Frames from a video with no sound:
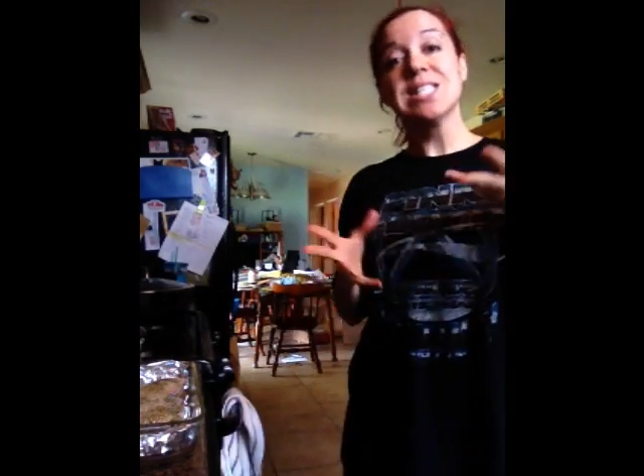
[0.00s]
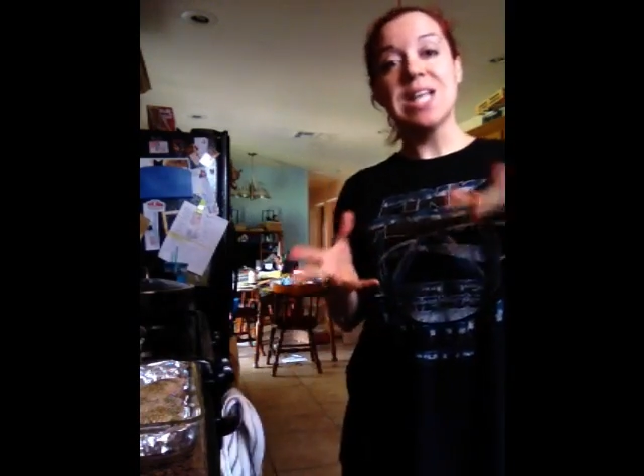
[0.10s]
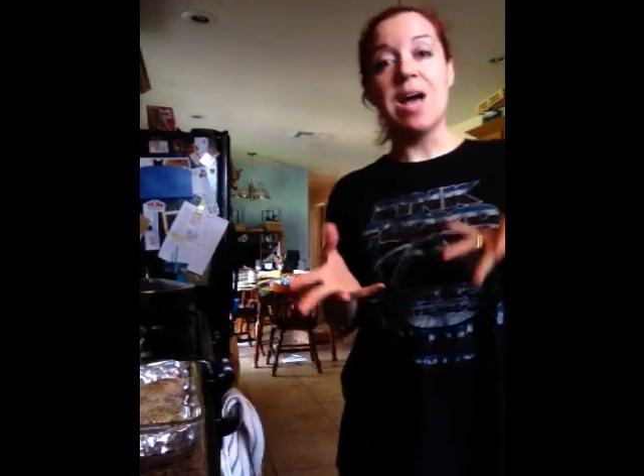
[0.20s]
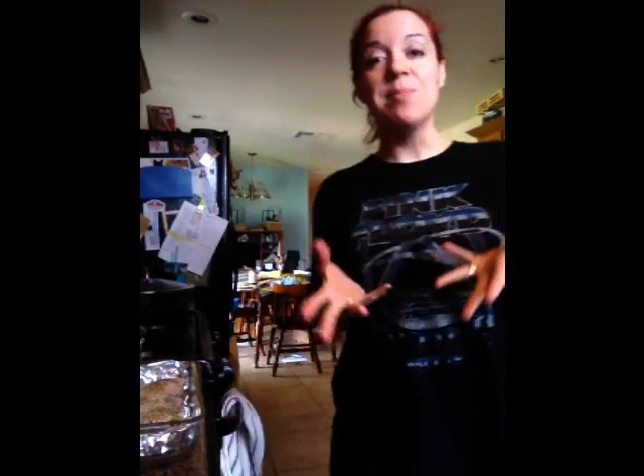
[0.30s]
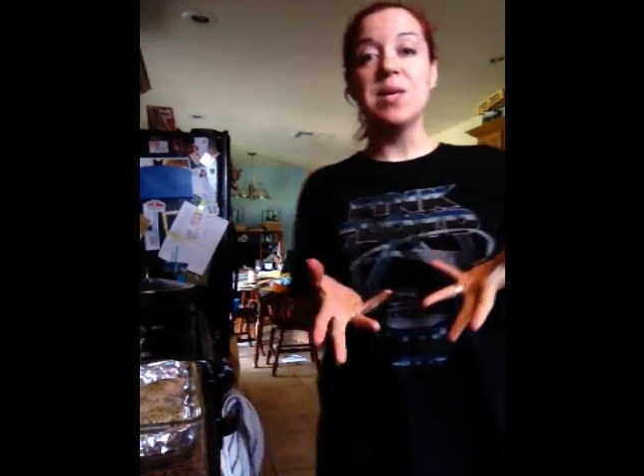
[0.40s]

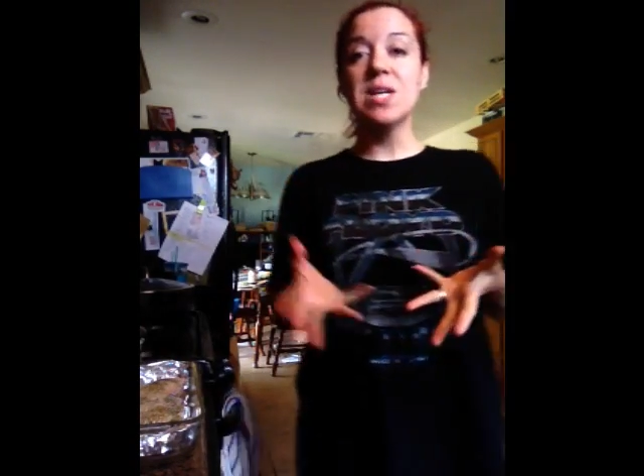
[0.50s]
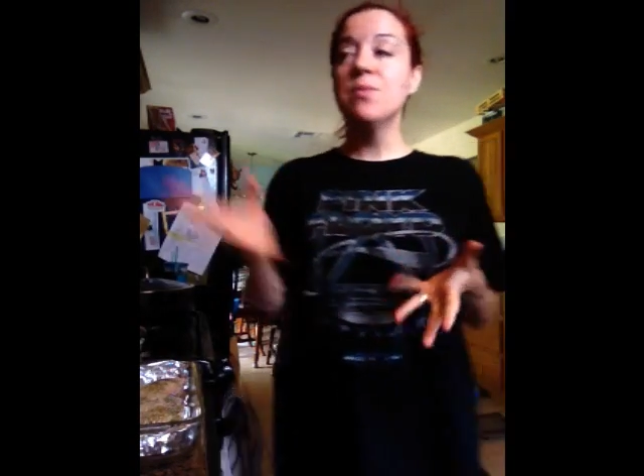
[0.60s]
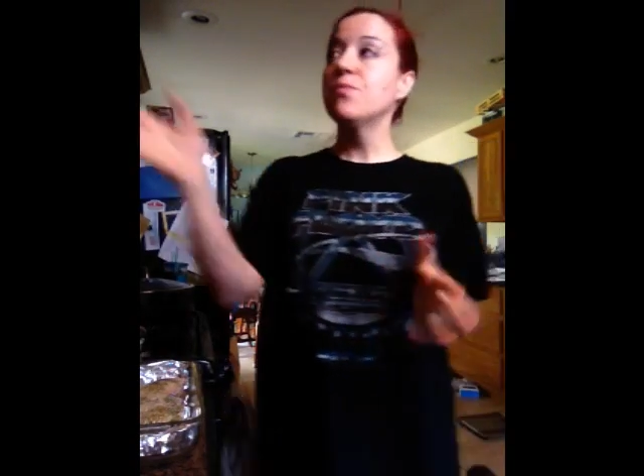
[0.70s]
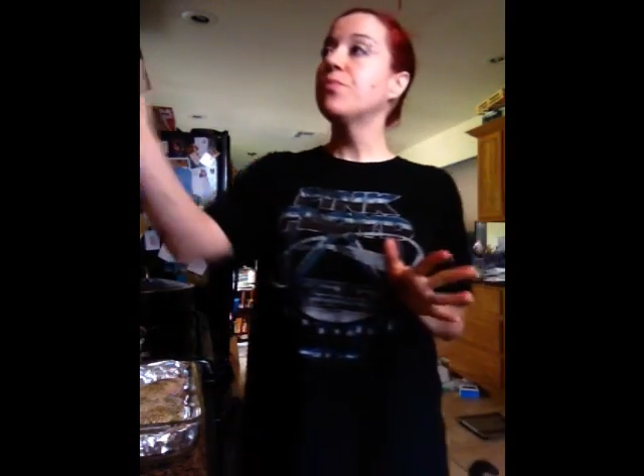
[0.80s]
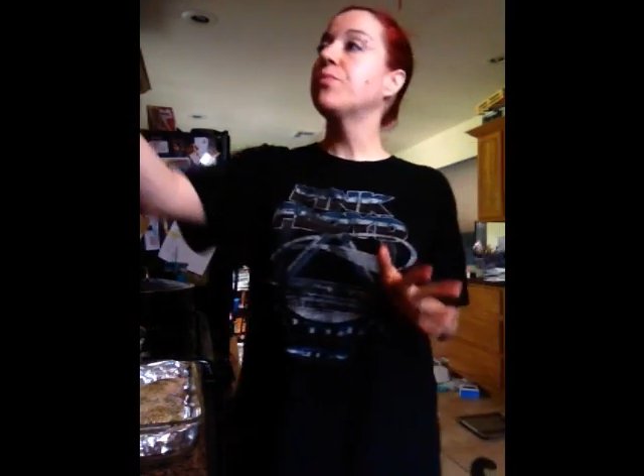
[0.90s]

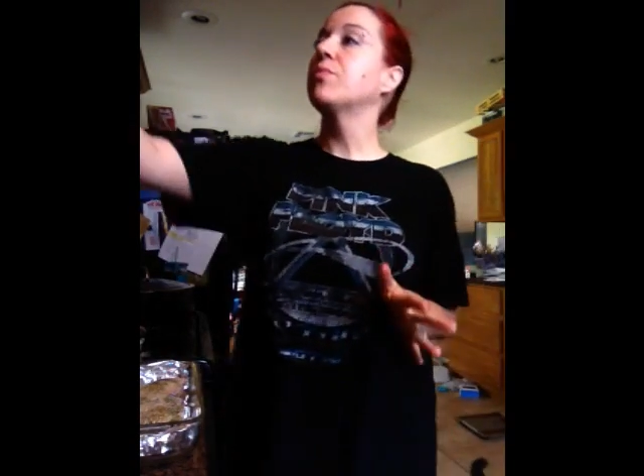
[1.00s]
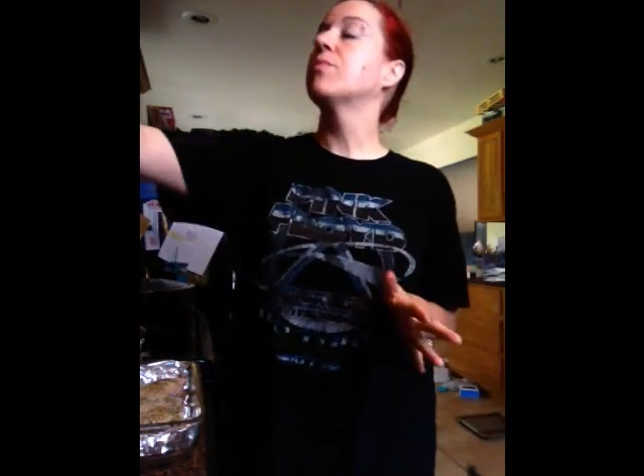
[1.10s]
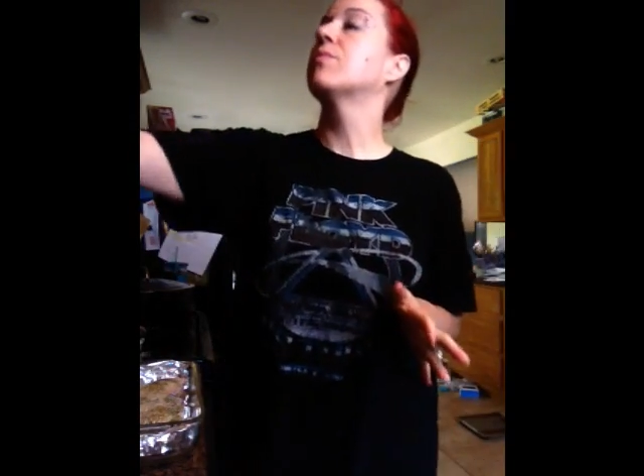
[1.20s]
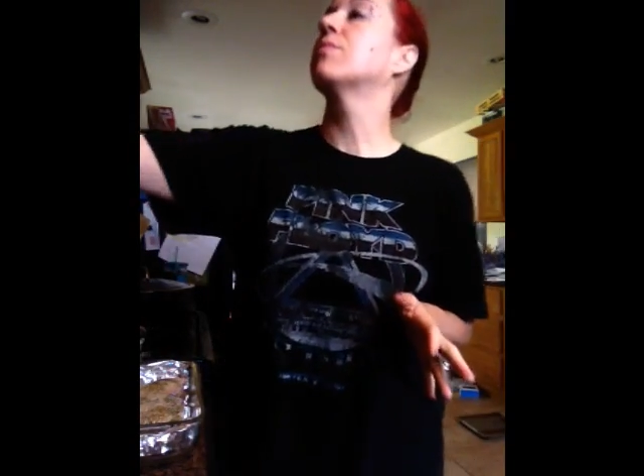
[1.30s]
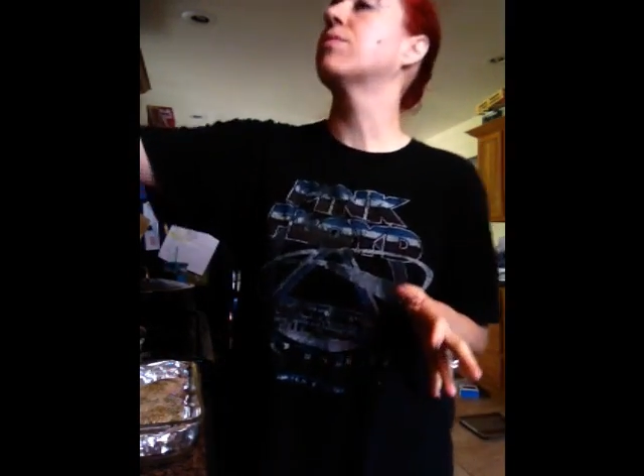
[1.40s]
Tilapia,
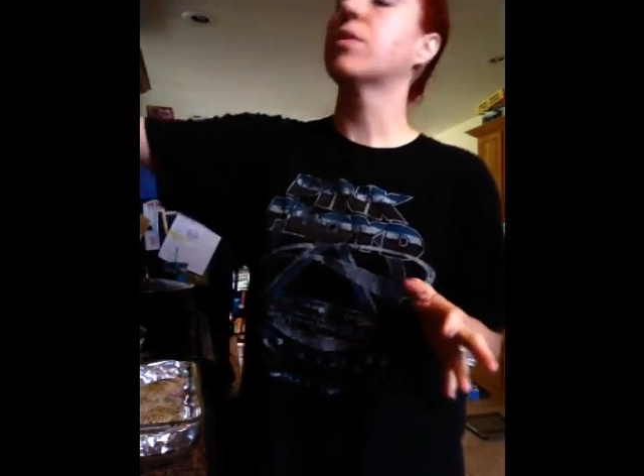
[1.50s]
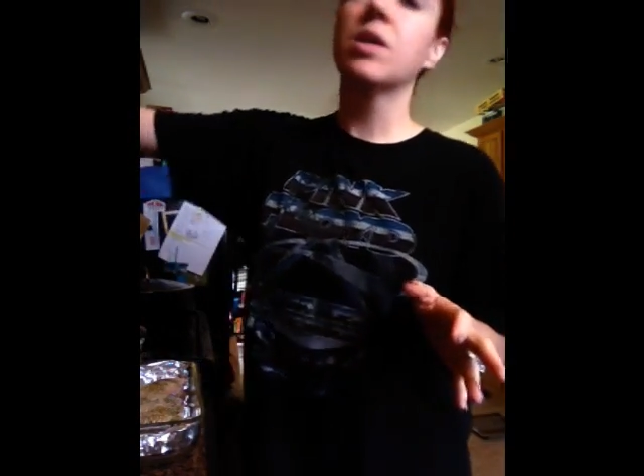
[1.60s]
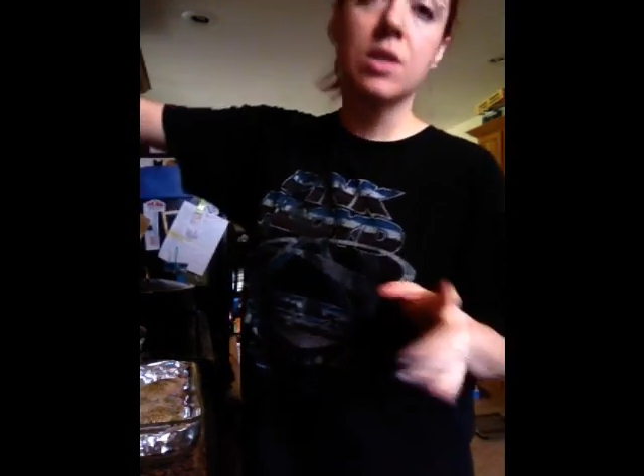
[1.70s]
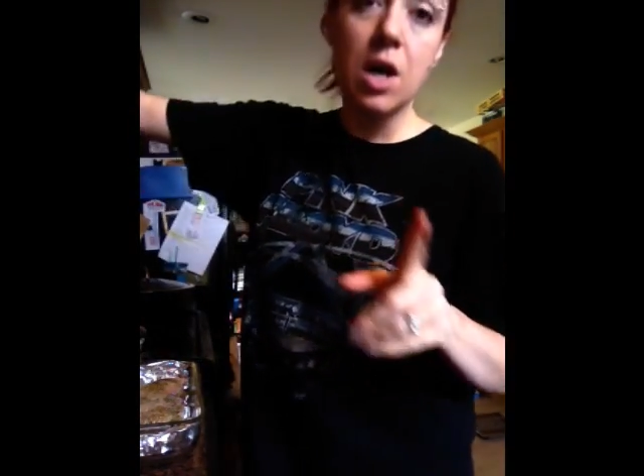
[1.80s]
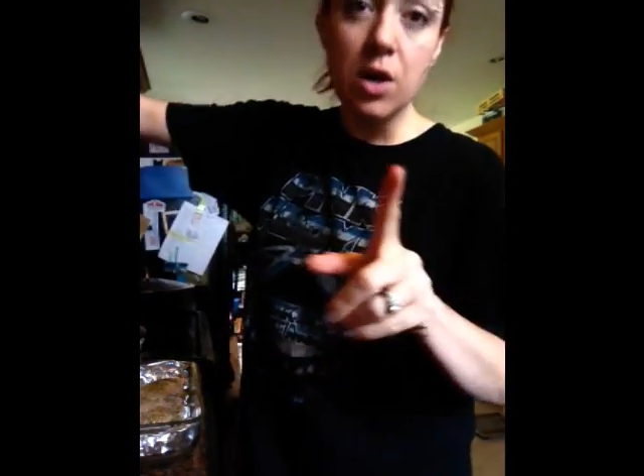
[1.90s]

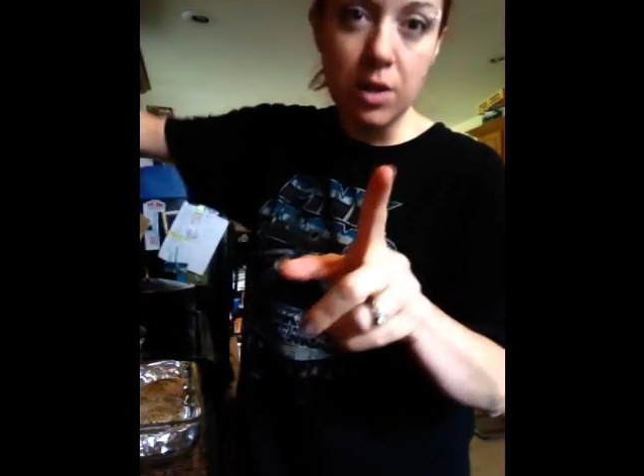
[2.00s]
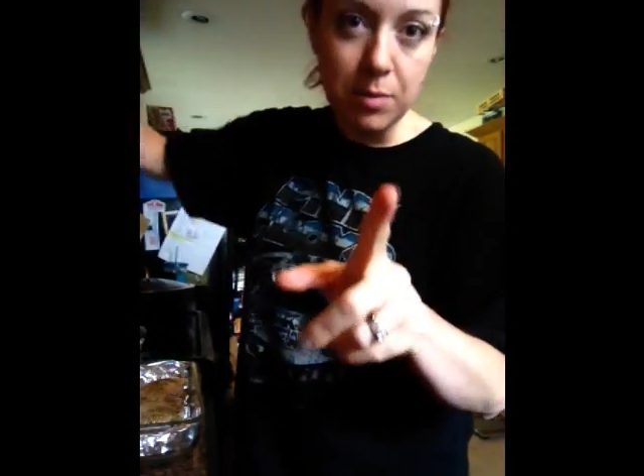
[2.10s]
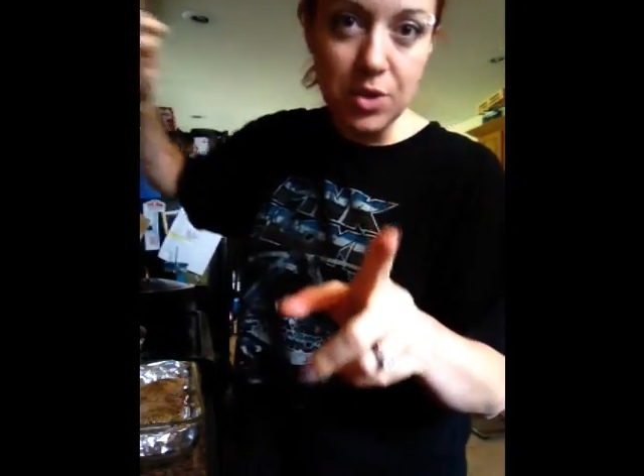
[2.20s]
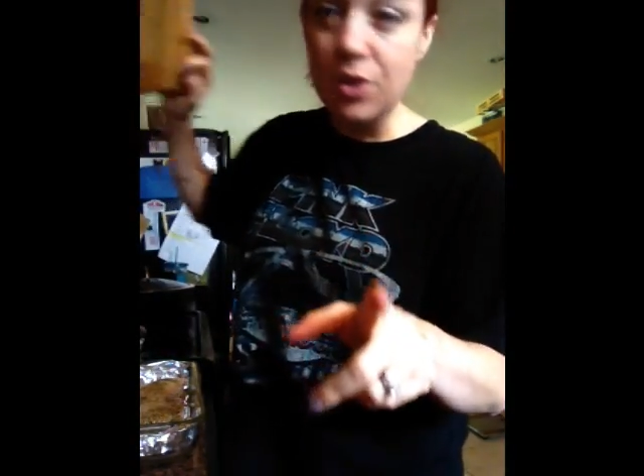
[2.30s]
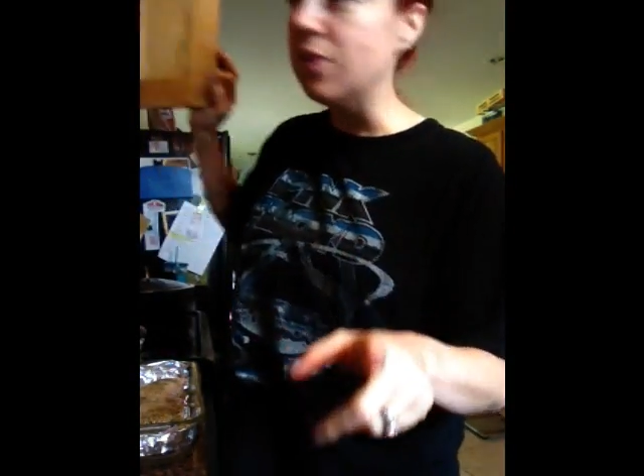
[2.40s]

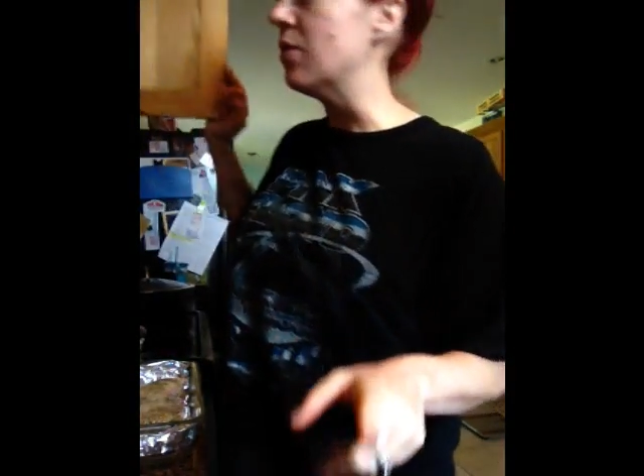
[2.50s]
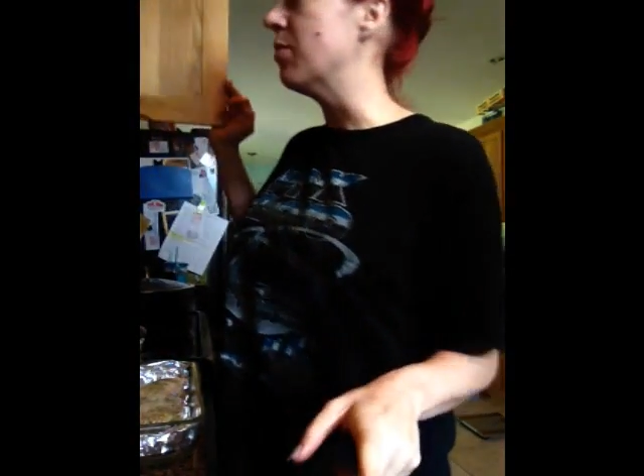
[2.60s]
let me show you